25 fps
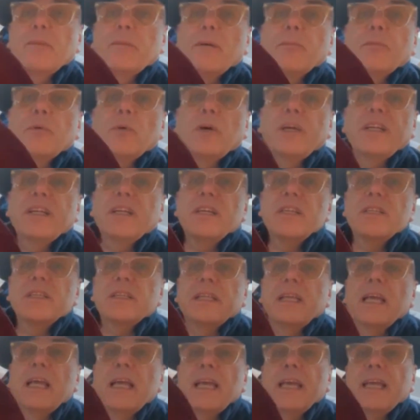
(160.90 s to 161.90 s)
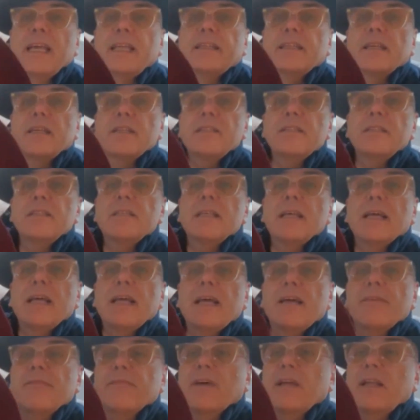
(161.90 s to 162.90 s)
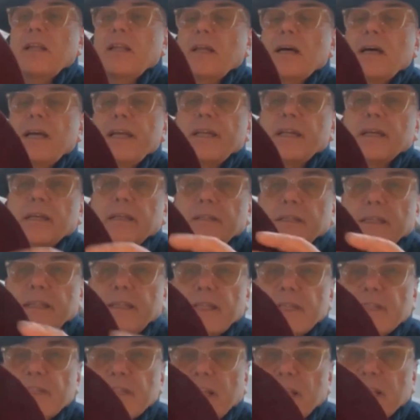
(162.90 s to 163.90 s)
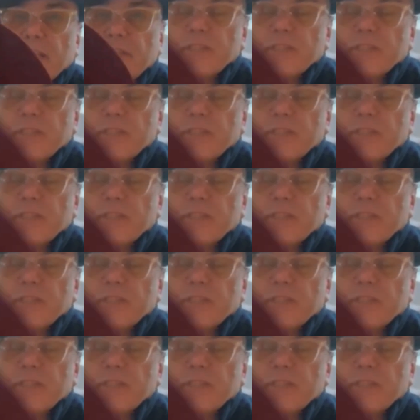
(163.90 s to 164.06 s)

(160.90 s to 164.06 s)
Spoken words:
up quite nicely. It doesn't have a liner in this hat,